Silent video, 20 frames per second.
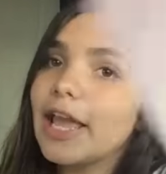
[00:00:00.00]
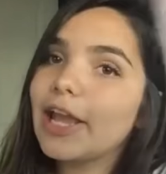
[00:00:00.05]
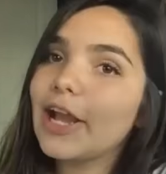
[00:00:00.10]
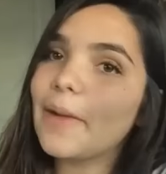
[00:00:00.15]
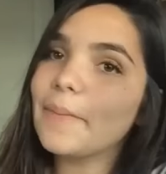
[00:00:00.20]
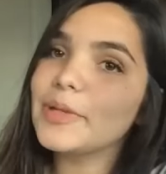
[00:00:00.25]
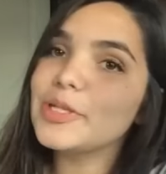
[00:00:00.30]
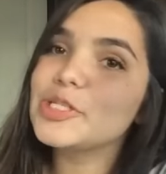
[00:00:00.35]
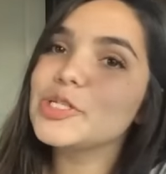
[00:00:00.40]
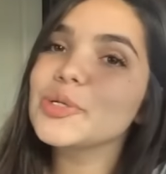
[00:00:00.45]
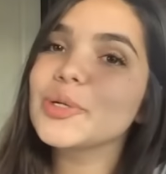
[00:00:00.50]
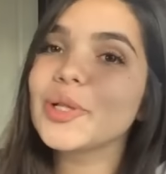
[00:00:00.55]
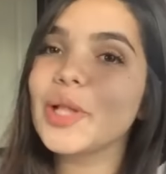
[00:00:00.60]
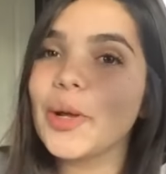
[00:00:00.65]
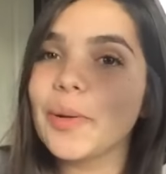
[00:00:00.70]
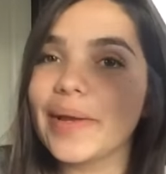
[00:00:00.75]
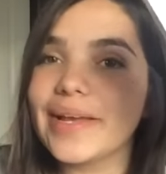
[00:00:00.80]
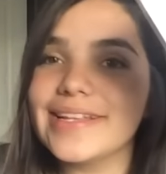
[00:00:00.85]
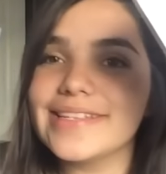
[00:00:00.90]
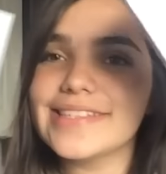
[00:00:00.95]
He got me 2
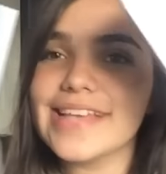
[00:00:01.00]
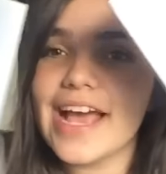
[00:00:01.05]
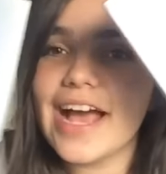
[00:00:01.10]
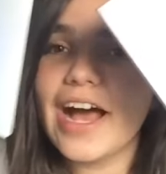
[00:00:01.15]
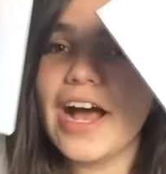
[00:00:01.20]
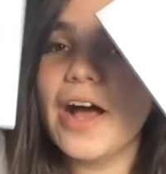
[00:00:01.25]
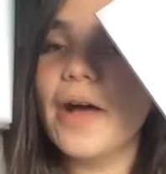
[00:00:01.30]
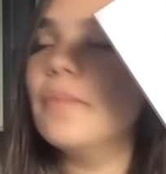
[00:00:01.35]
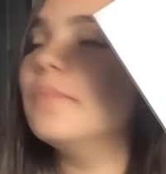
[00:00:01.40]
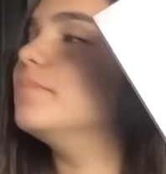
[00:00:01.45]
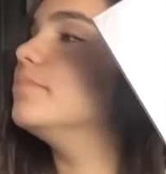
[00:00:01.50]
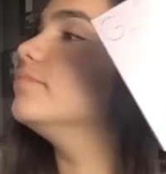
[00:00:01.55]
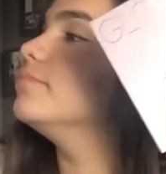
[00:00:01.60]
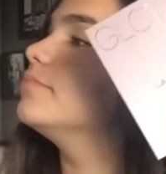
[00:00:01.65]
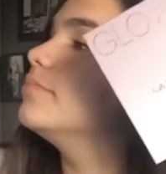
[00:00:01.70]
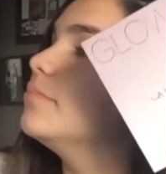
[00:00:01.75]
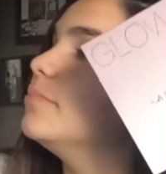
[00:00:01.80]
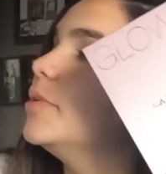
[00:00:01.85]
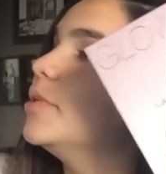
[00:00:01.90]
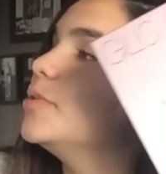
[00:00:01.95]
glow kits,
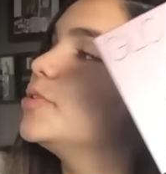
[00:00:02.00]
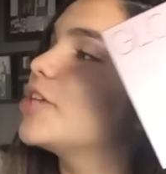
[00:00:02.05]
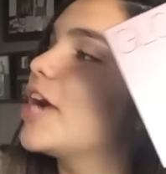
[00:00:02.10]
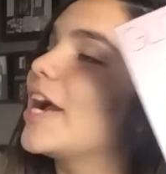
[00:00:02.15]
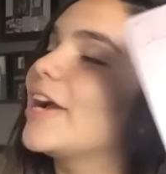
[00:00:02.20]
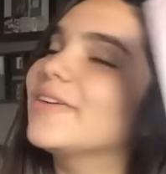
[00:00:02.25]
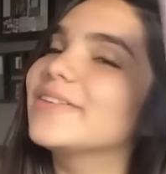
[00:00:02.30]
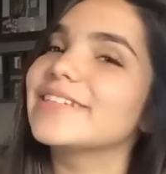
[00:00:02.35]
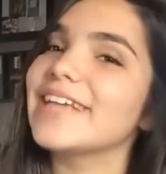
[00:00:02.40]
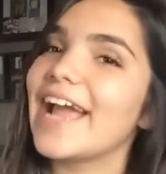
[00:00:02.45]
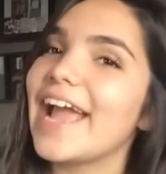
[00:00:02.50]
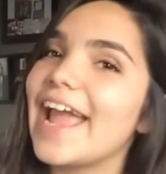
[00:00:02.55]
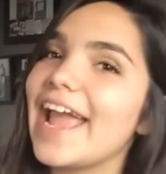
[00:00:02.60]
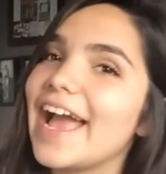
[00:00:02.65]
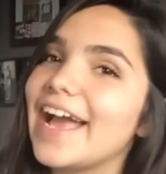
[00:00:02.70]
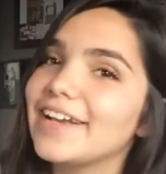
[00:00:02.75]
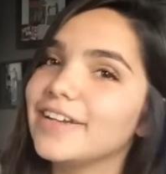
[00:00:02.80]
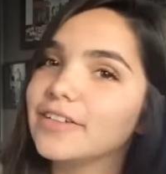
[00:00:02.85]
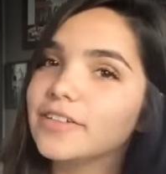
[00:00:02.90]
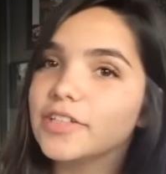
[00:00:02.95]
Moonchild
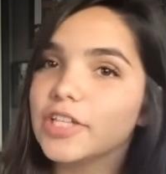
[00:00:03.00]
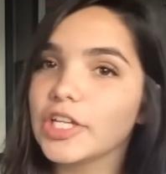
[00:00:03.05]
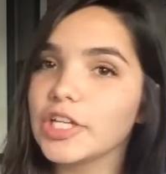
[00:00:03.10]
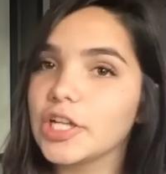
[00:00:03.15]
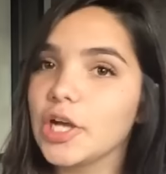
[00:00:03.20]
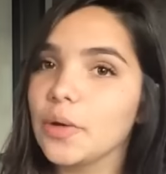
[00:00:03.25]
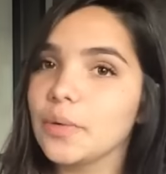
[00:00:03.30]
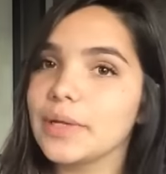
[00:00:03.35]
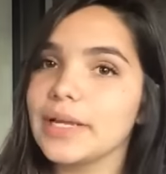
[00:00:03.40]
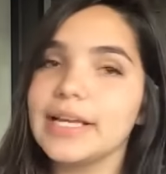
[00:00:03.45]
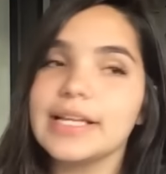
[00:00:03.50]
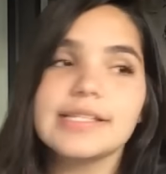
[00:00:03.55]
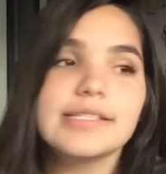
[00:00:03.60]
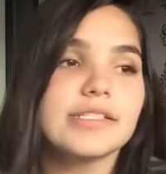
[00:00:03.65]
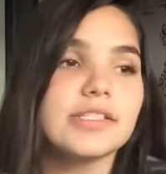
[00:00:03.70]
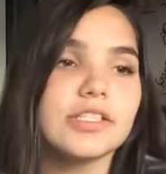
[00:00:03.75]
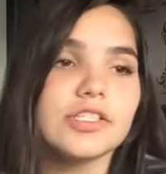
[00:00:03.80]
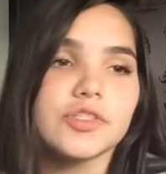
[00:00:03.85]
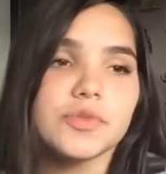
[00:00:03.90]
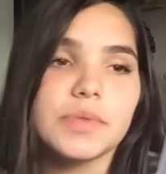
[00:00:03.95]
and the Go
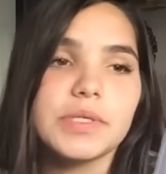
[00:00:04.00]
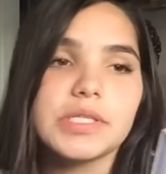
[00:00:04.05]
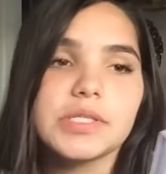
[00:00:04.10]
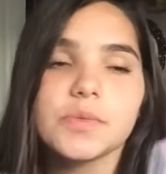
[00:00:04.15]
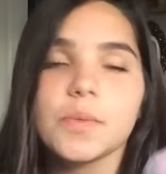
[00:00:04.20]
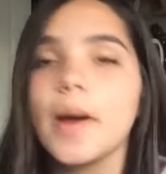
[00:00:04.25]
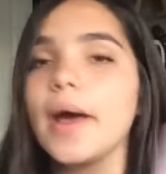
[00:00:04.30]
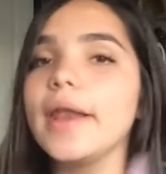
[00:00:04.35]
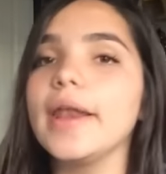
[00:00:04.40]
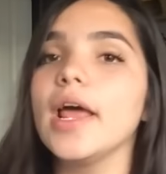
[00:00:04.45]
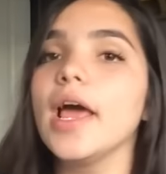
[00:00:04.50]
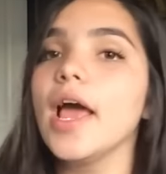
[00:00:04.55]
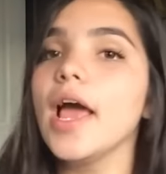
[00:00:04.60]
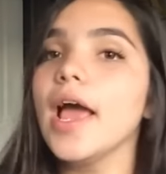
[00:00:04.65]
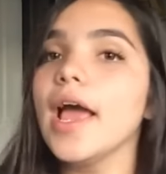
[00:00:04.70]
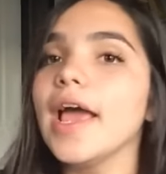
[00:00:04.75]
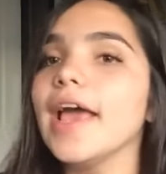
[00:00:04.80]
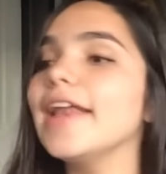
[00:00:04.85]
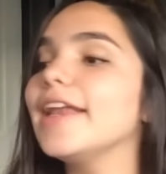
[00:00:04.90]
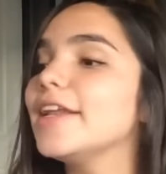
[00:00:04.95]
Kids, the sweets one.
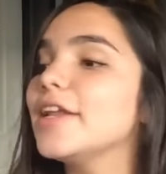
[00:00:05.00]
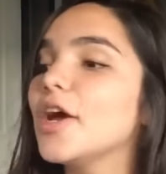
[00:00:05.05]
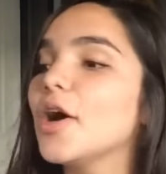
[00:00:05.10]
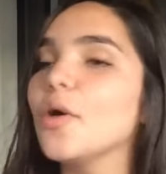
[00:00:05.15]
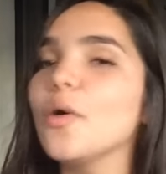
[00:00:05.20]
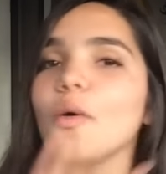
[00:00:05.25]
And